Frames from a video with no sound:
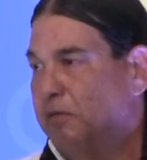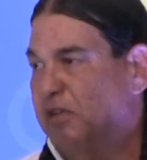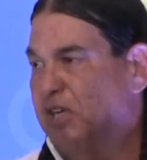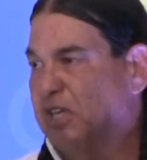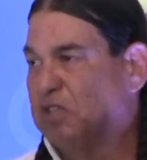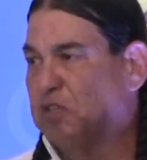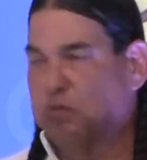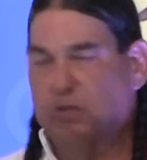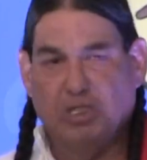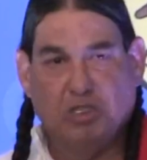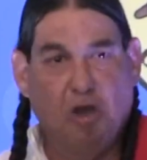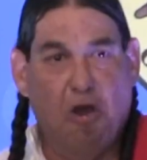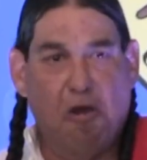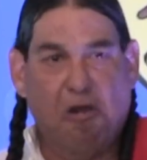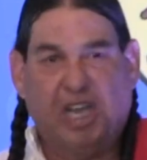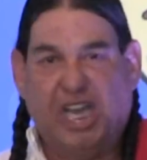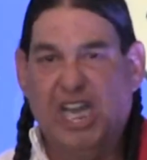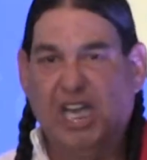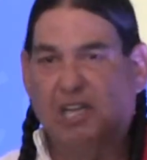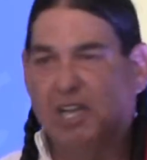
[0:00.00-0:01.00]
This was
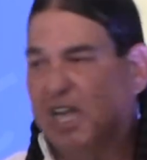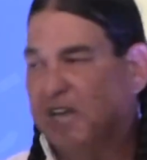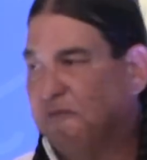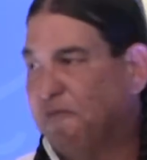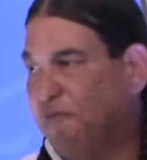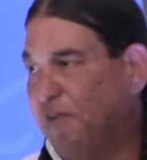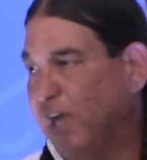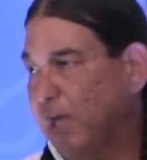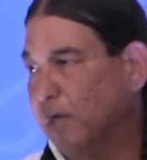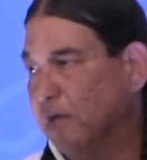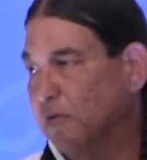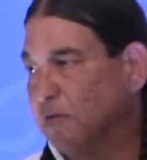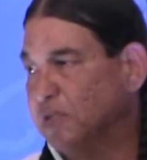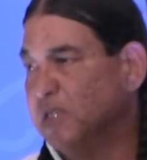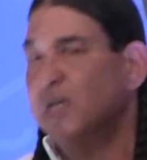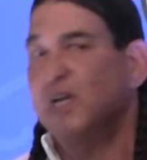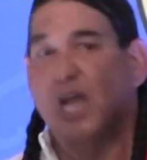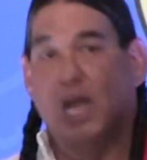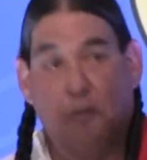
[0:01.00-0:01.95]
our killing fields,